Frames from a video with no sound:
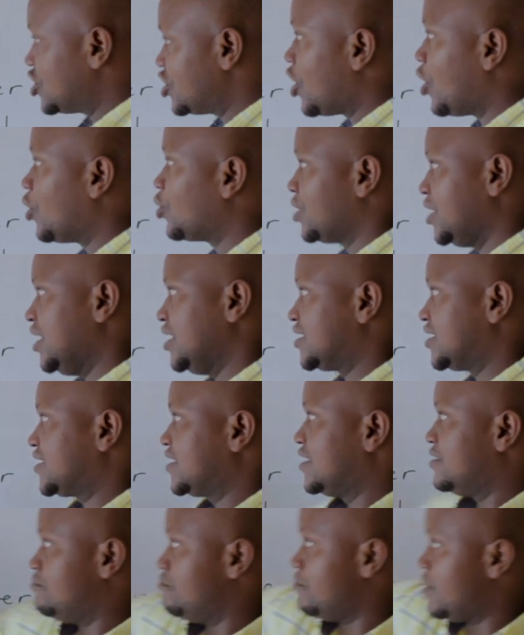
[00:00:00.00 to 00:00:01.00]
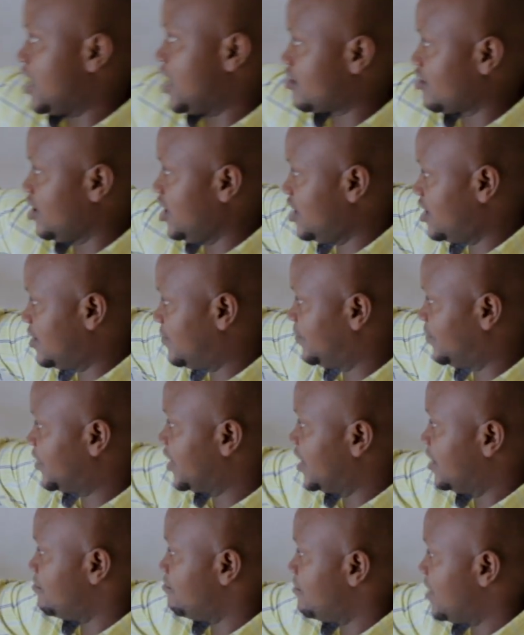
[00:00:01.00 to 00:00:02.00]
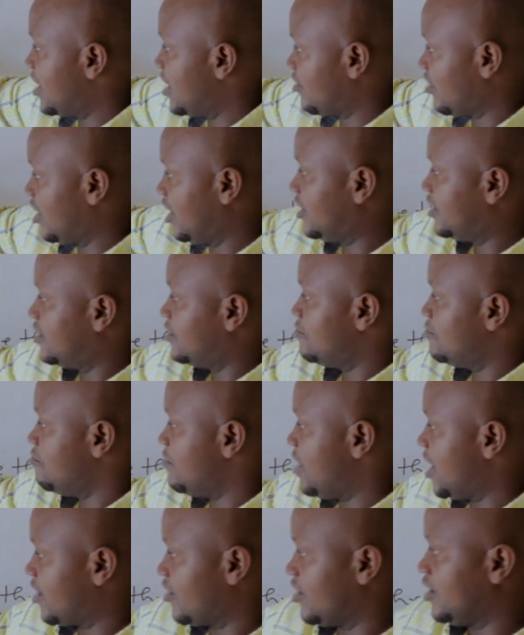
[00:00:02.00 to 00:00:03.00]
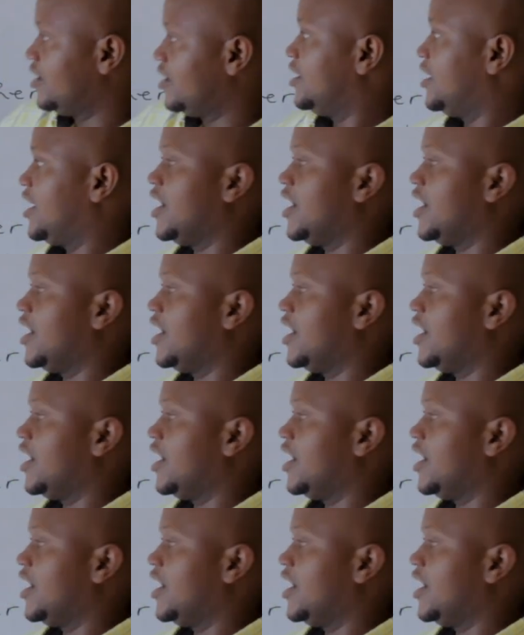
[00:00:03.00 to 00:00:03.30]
know this Mary, Mary, Mary,